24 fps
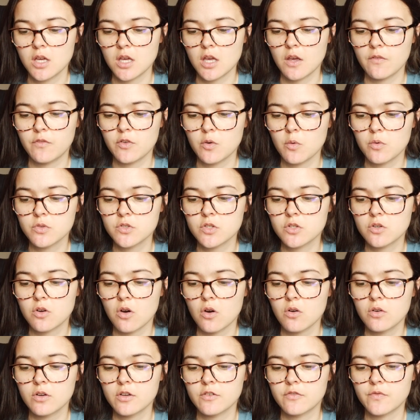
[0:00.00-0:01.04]
If you want to
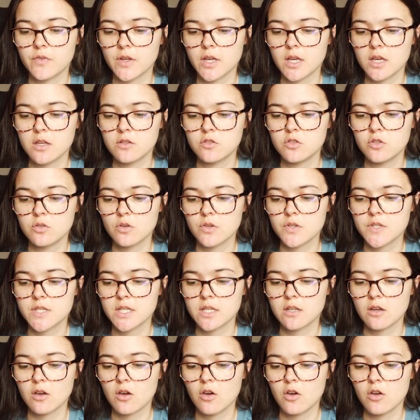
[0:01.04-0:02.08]
conquer fear, do not sit
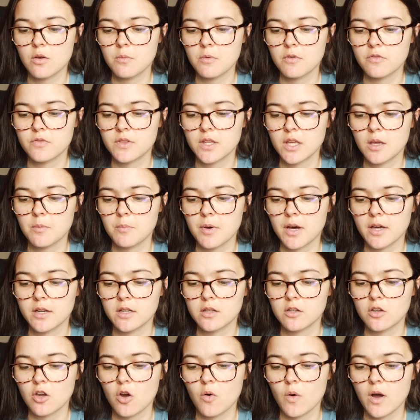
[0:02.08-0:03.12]
at home and think about
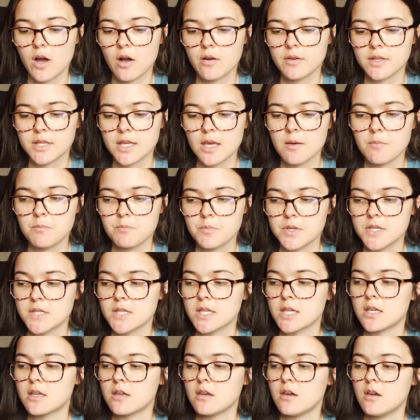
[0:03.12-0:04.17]
it. Go out and get
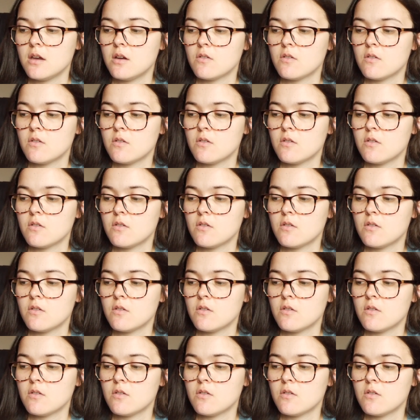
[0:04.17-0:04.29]
busy.